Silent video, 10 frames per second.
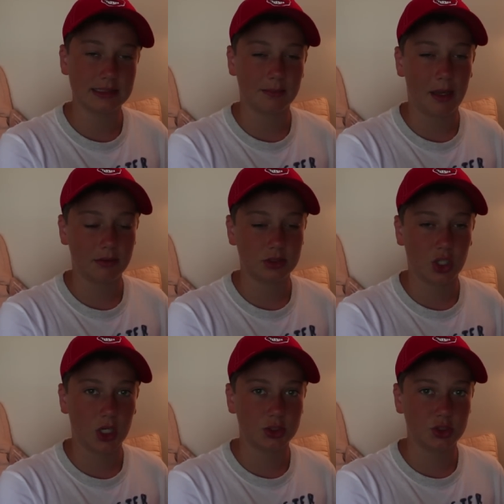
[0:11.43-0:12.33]
Um, I was
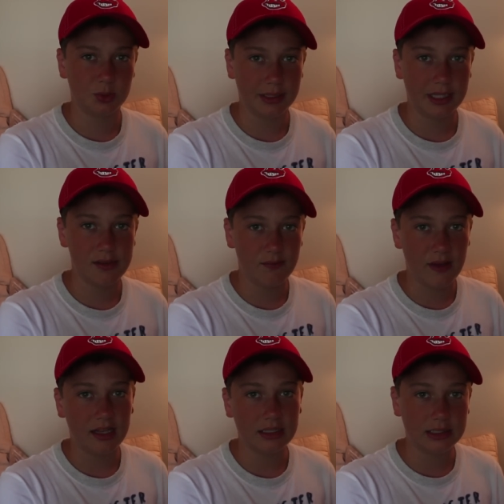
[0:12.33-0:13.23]
charged with
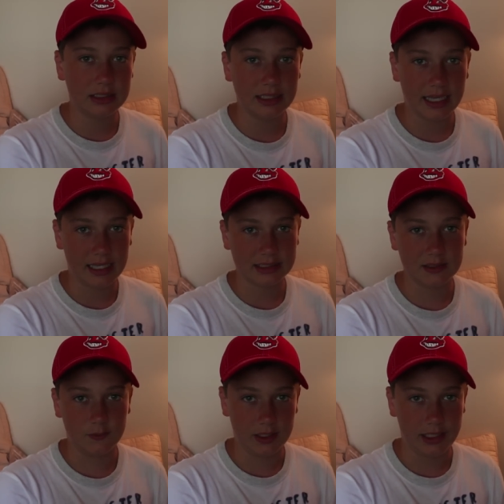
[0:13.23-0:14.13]
invalid click
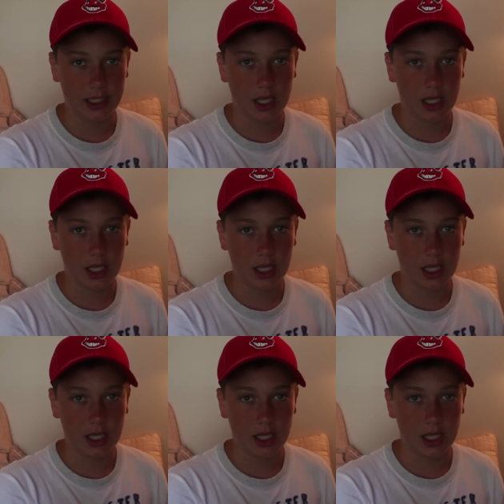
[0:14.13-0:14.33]
activity.